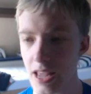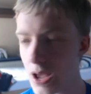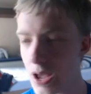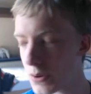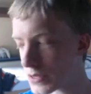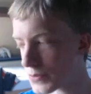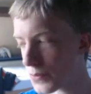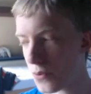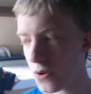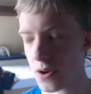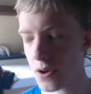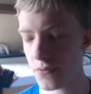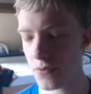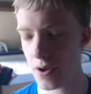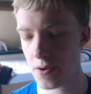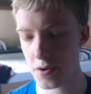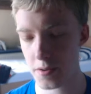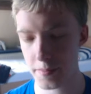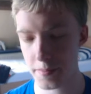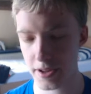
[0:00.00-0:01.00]
I was walking
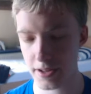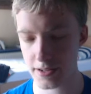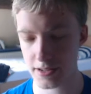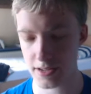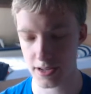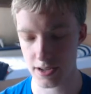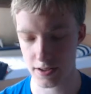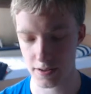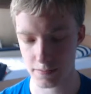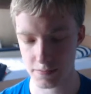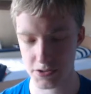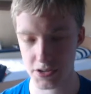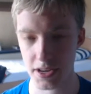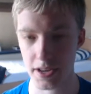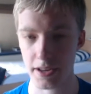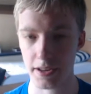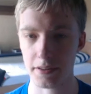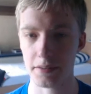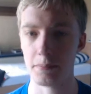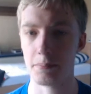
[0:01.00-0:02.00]
around a bit,
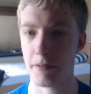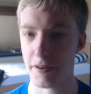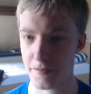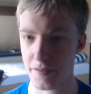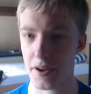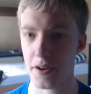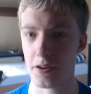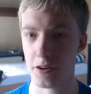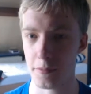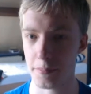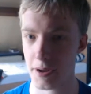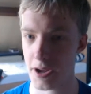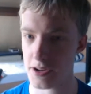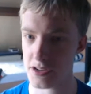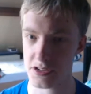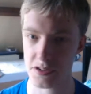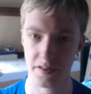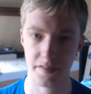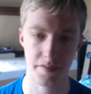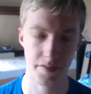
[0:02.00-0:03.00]
saying my final
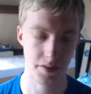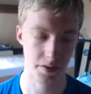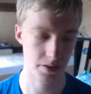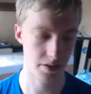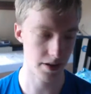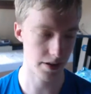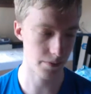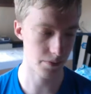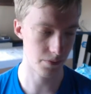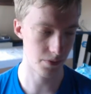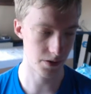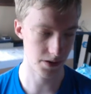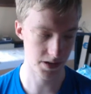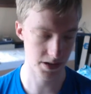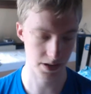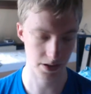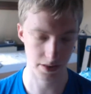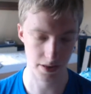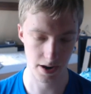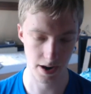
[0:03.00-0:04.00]
goodbyes to a few that were
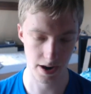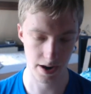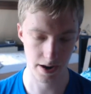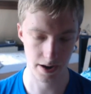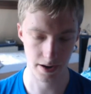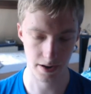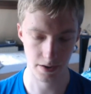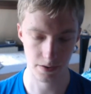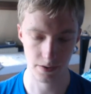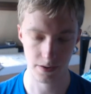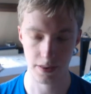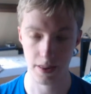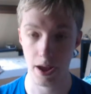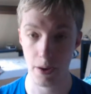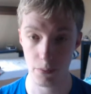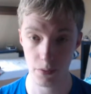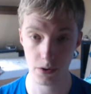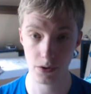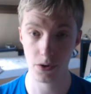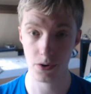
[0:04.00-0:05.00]
still there, and
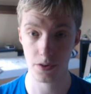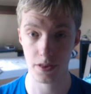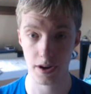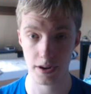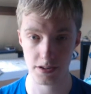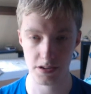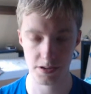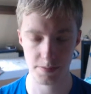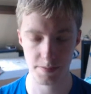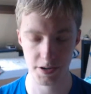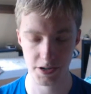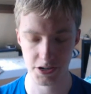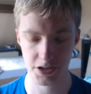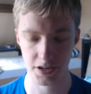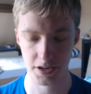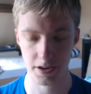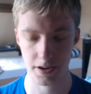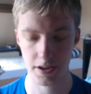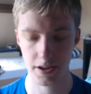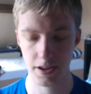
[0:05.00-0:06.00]
that one girl that I just
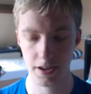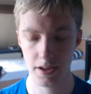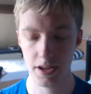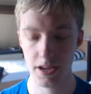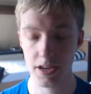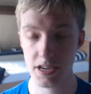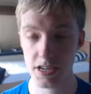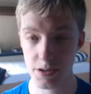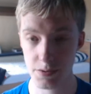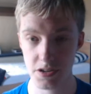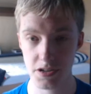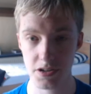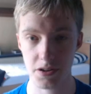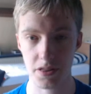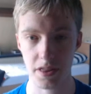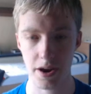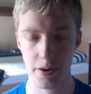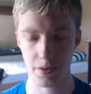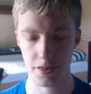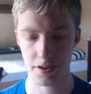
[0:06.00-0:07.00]
mentioned, she was
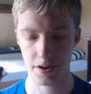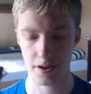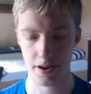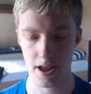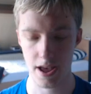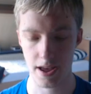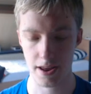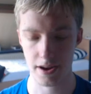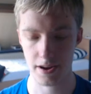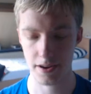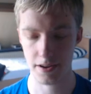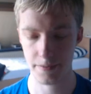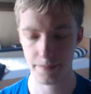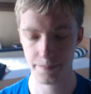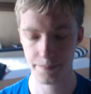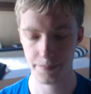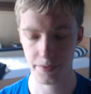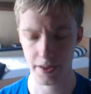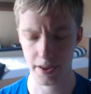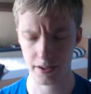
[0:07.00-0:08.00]
still there with her dad,
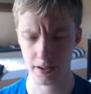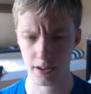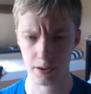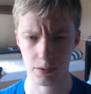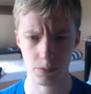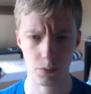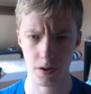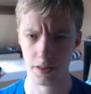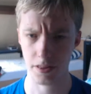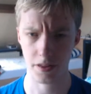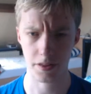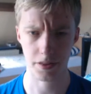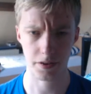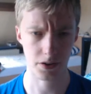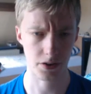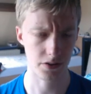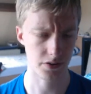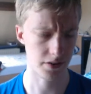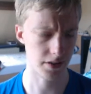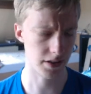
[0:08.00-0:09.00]
and like one of the other
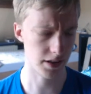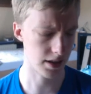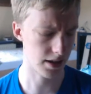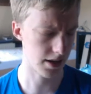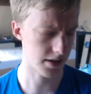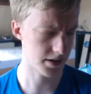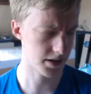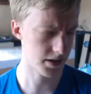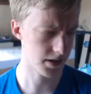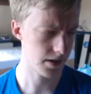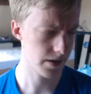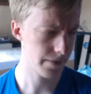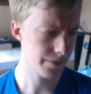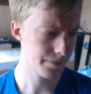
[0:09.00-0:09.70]
girls in the class.